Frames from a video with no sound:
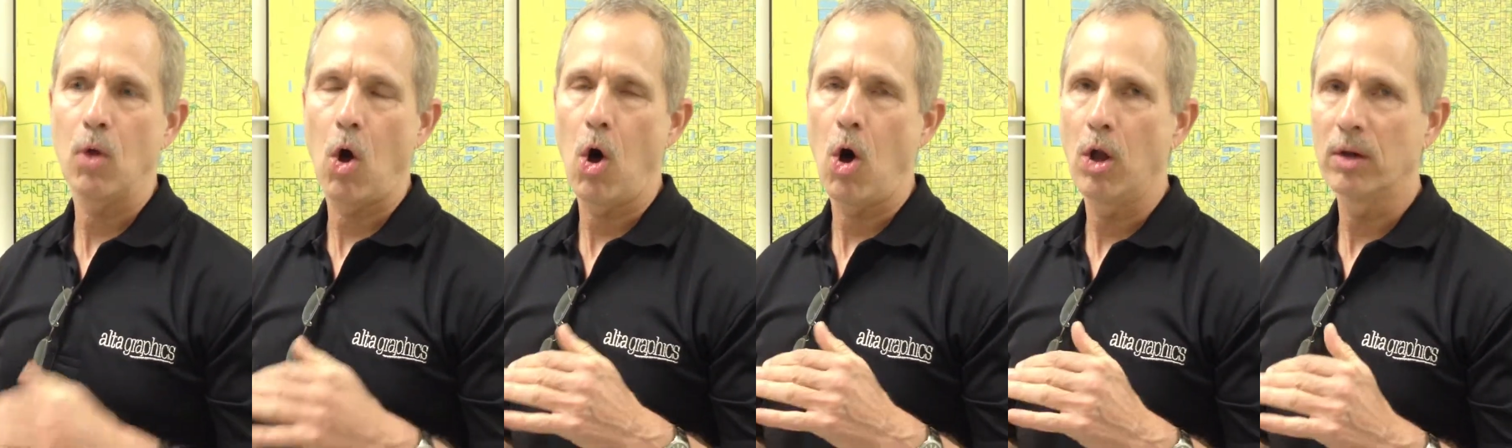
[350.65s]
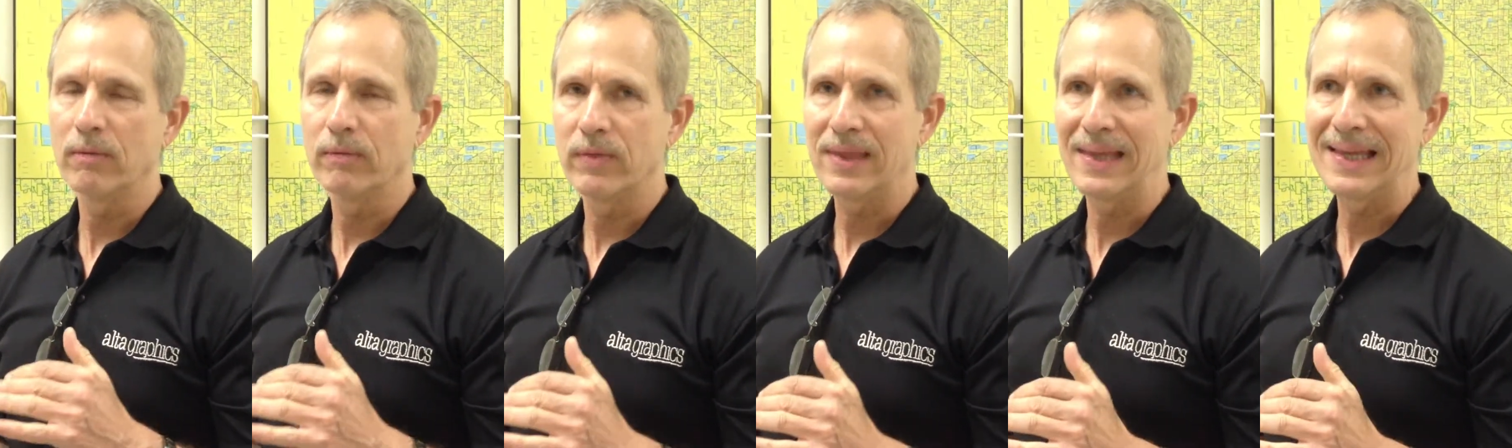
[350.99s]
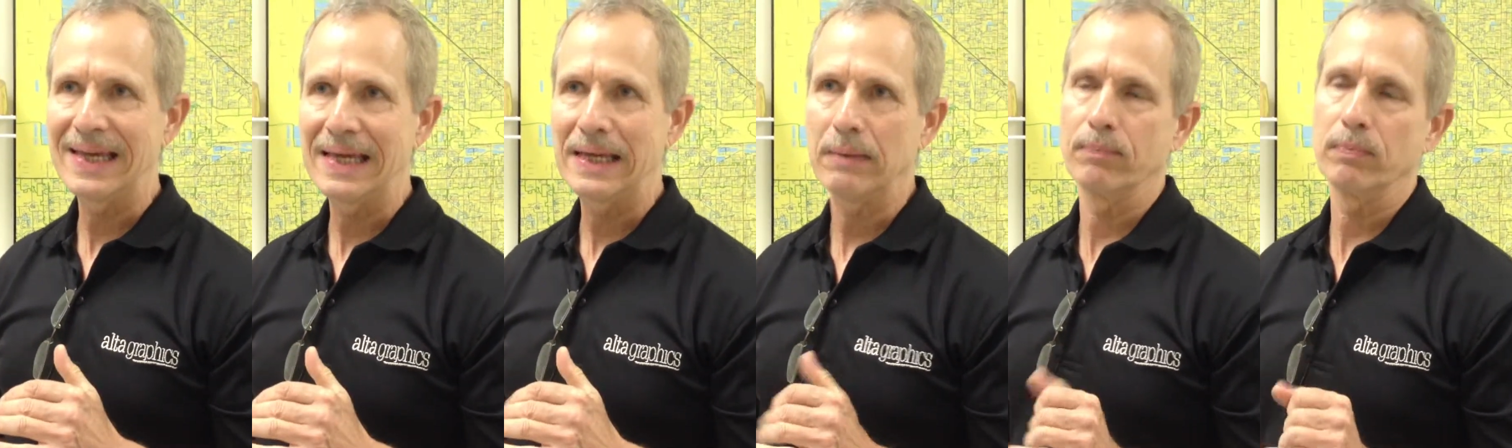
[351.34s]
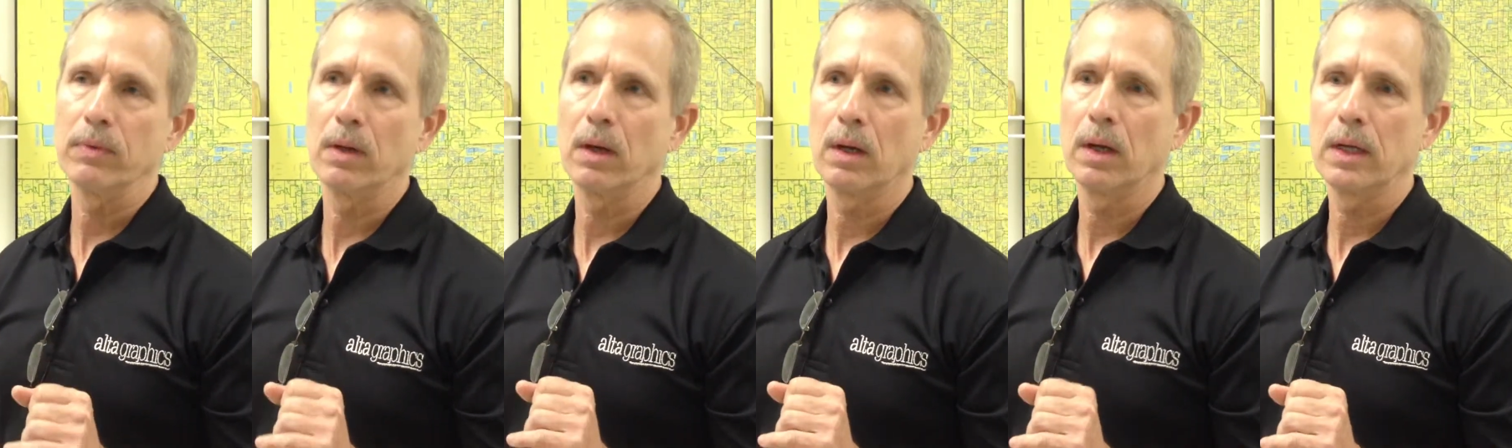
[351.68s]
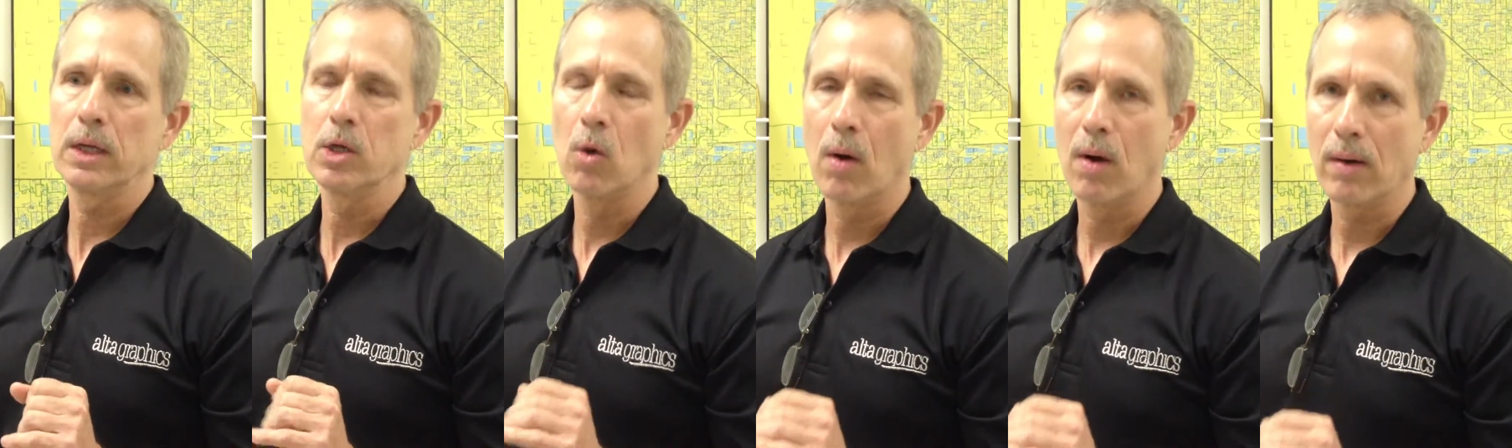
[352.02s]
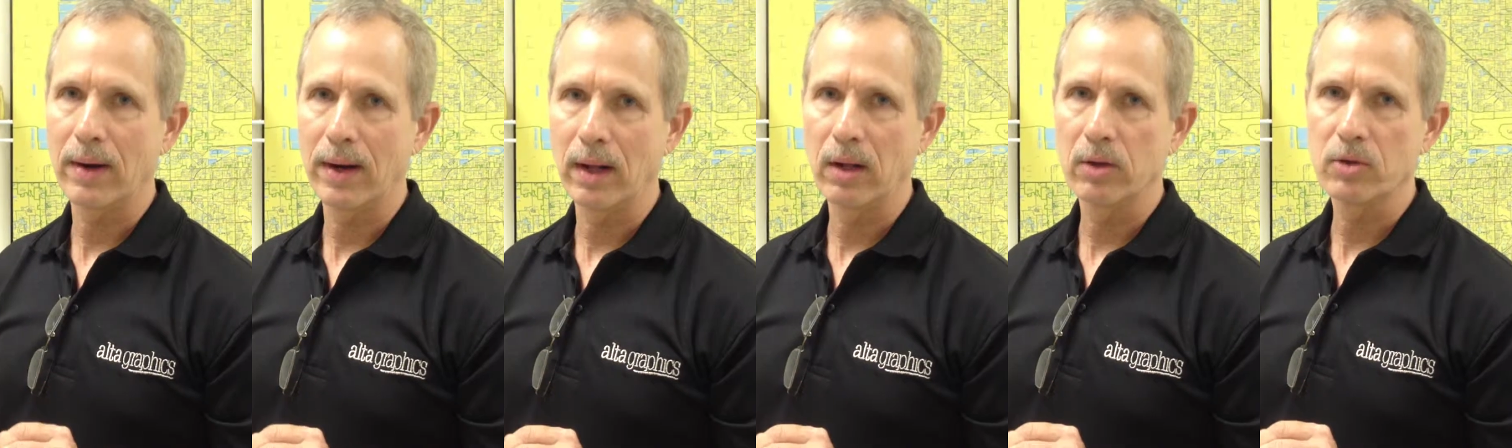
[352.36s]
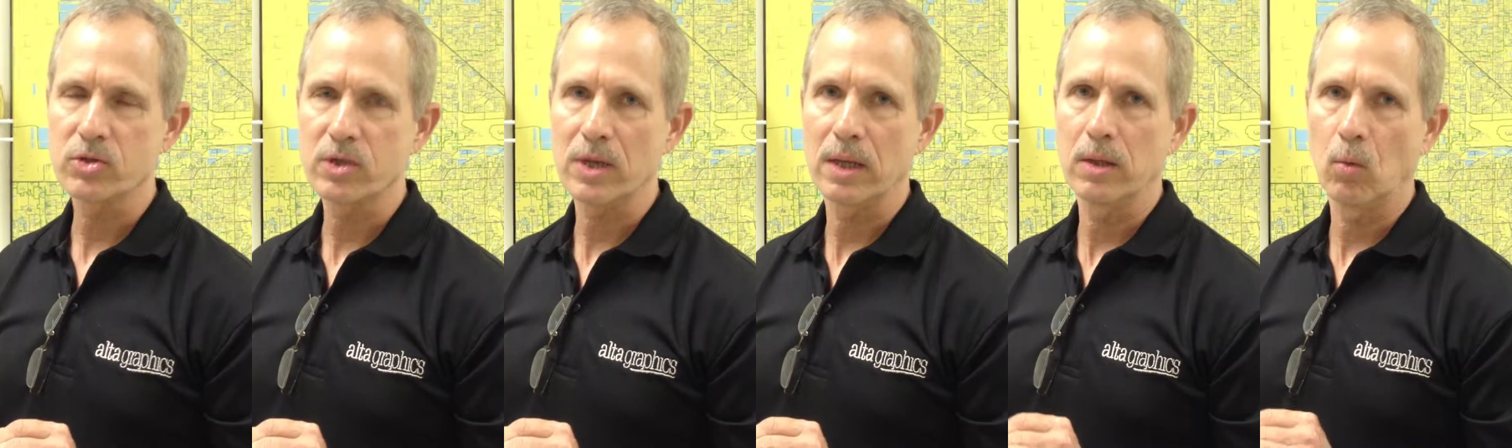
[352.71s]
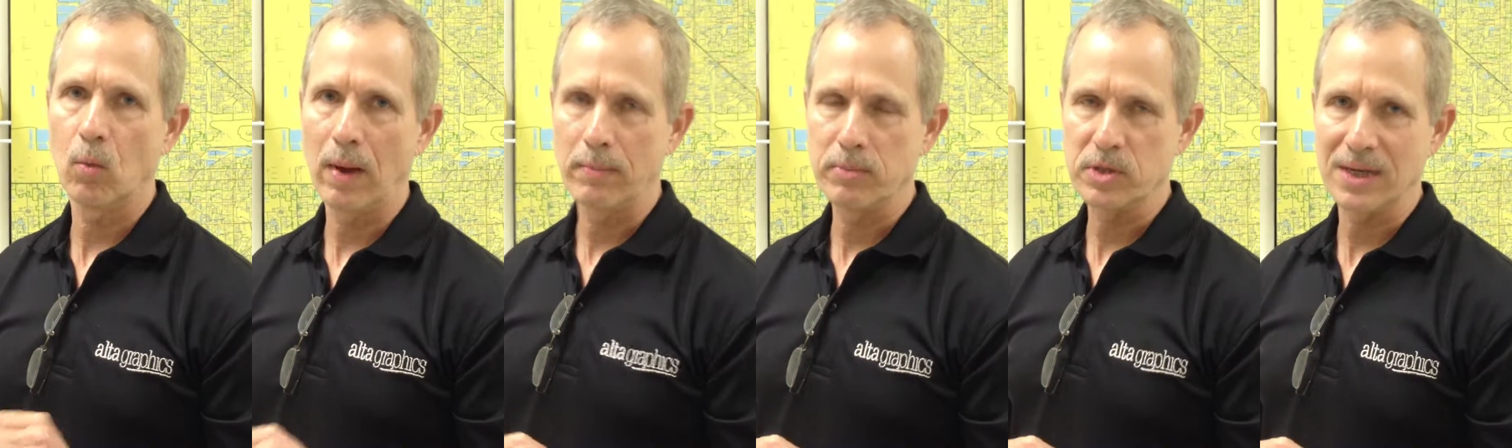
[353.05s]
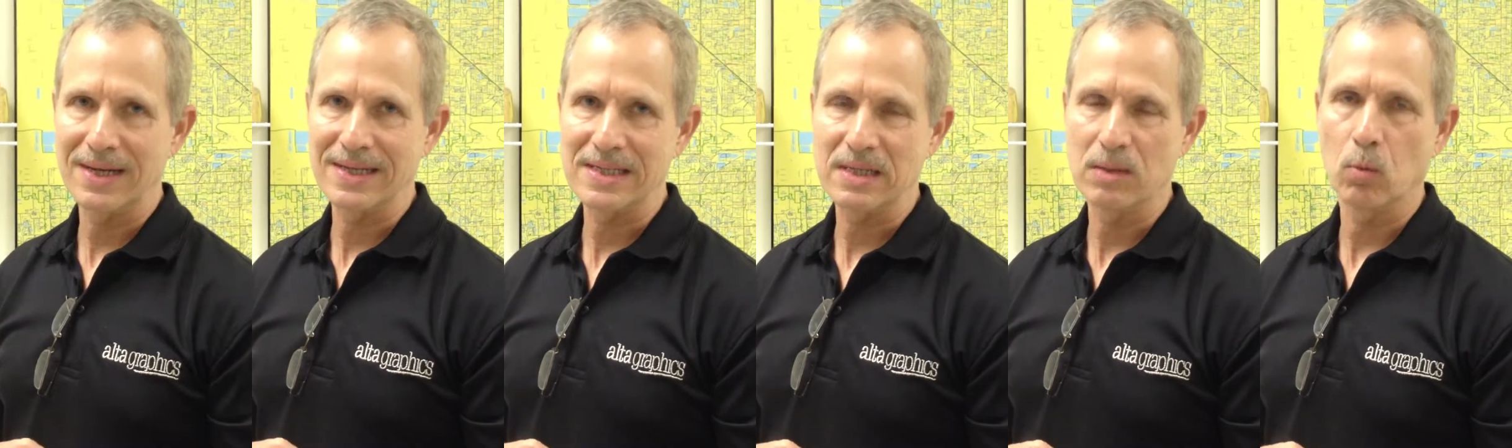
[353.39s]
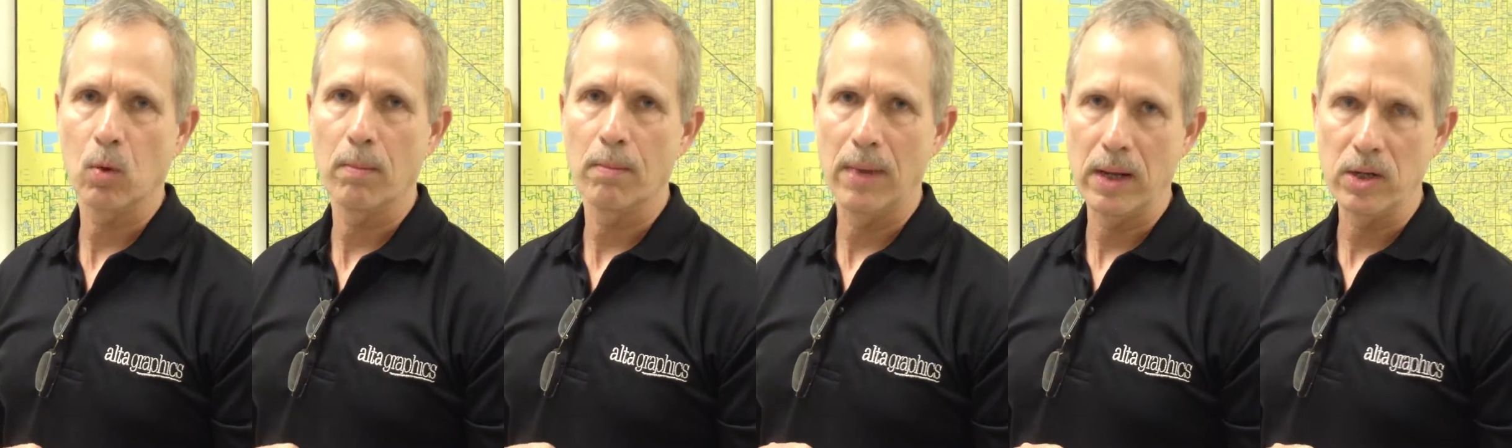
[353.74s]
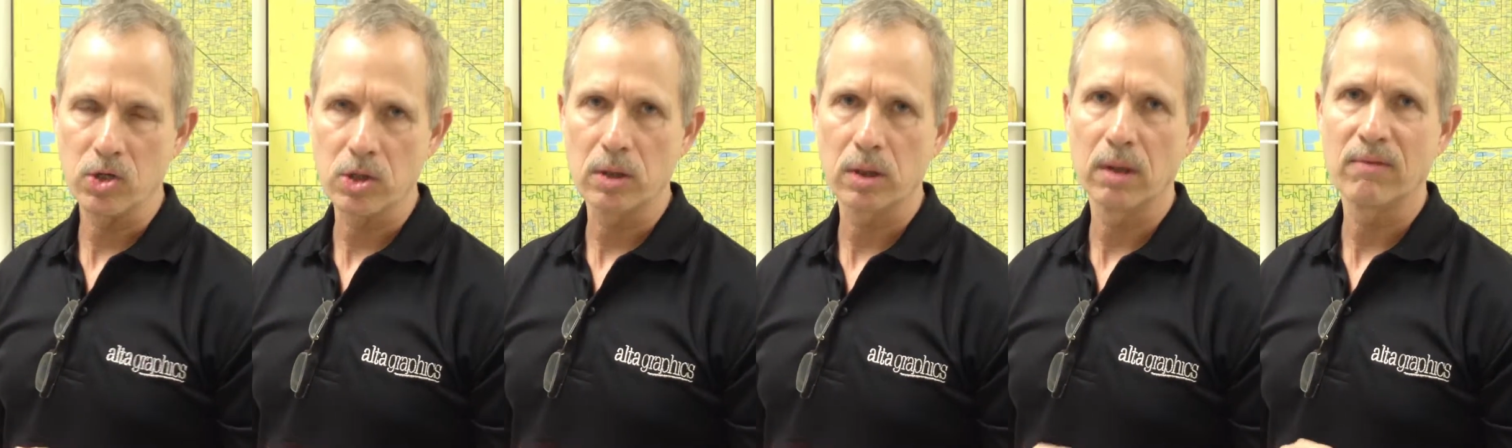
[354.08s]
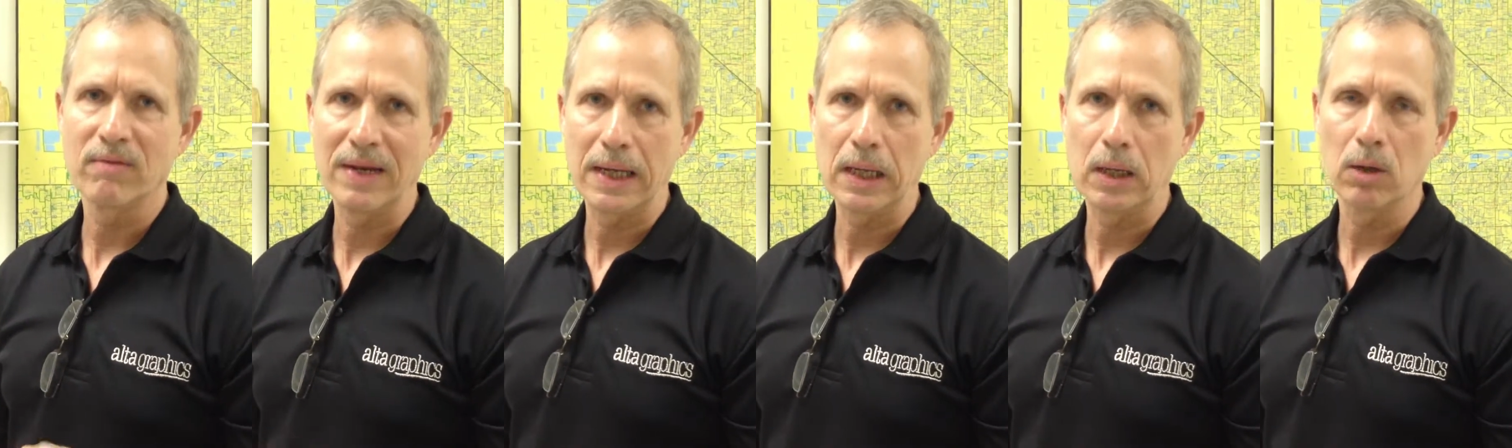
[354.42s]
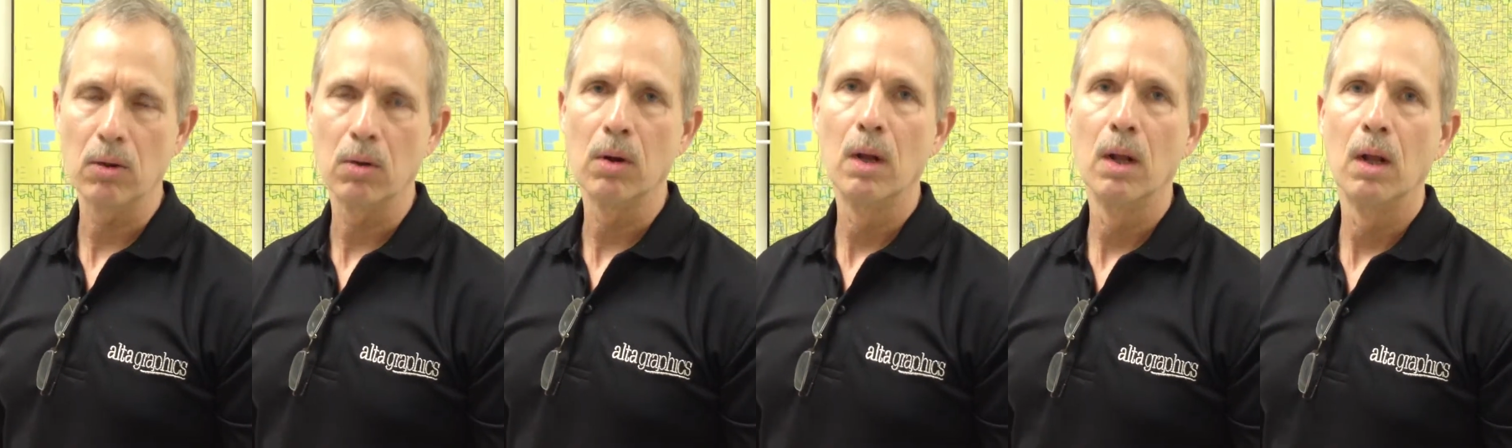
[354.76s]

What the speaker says: all of the URLs and the websites that were mentioned in the video